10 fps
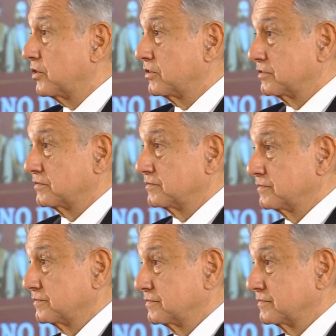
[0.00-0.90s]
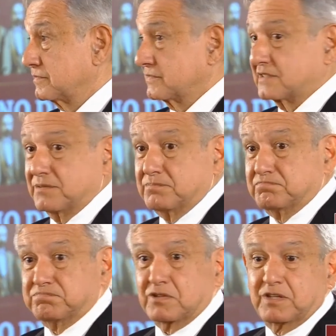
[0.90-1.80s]
that are public dominion
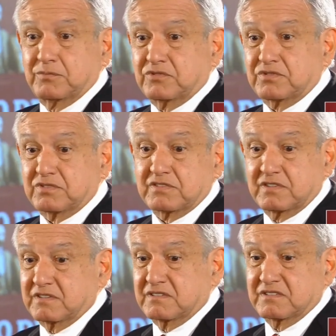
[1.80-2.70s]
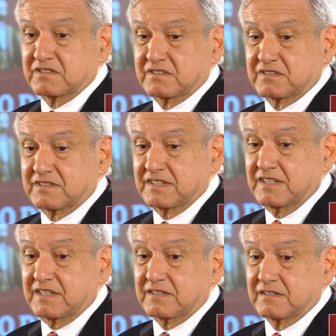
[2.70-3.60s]
that we can
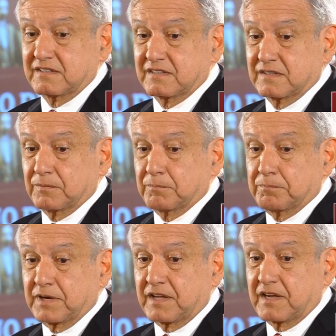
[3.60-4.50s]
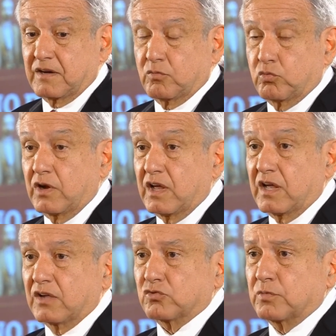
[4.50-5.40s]
have
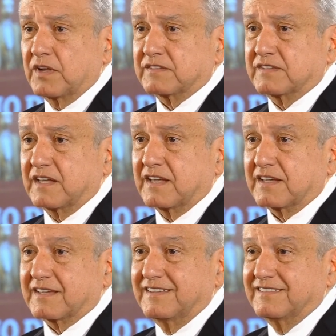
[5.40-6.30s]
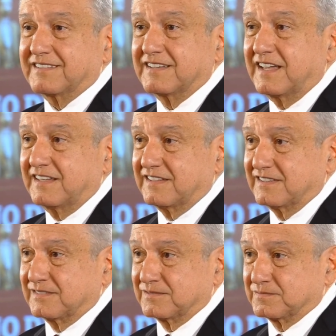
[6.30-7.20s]
another auction
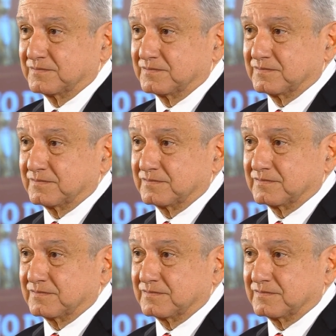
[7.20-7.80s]
every